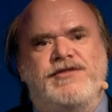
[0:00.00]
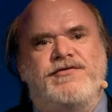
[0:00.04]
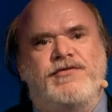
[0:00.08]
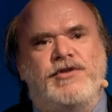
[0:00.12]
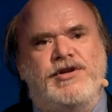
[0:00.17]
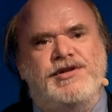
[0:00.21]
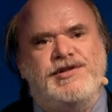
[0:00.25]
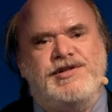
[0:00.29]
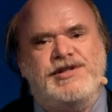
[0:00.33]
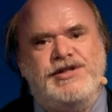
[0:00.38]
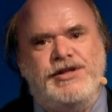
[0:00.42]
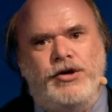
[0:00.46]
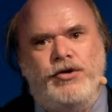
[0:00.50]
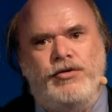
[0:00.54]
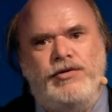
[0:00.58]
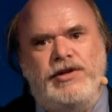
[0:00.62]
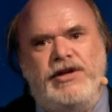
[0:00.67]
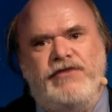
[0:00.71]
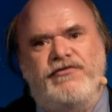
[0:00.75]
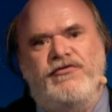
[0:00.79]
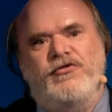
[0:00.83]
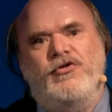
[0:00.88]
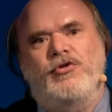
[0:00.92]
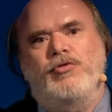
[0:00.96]
For instance, you only
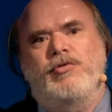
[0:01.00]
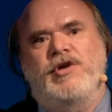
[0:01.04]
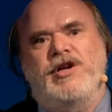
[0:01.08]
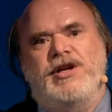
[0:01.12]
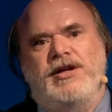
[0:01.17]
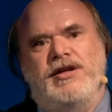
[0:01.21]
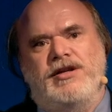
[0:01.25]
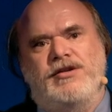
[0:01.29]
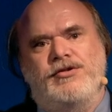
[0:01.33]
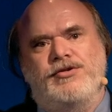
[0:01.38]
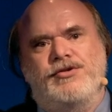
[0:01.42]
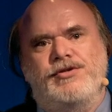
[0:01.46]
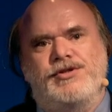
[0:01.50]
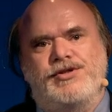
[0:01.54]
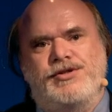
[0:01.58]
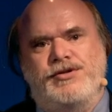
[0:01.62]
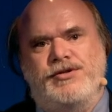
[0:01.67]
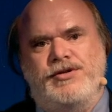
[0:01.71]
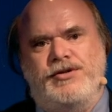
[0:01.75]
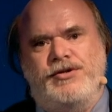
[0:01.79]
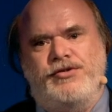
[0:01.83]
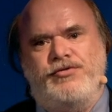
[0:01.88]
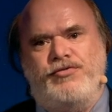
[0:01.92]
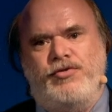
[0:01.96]
forward it to a
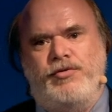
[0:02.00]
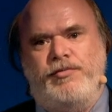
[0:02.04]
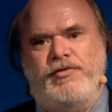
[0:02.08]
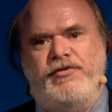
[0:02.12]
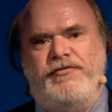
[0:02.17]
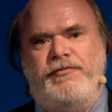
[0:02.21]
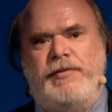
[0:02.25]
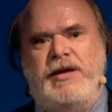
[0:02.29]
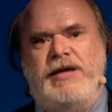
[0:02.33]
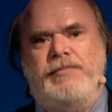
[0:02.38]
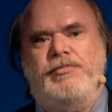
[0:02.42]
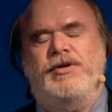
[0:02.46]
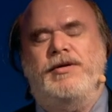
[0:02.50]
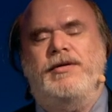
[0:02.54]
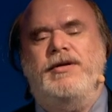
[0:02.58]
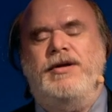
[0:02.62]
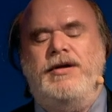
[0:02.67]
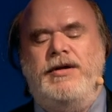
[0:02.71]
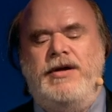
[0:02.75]
certain group of people.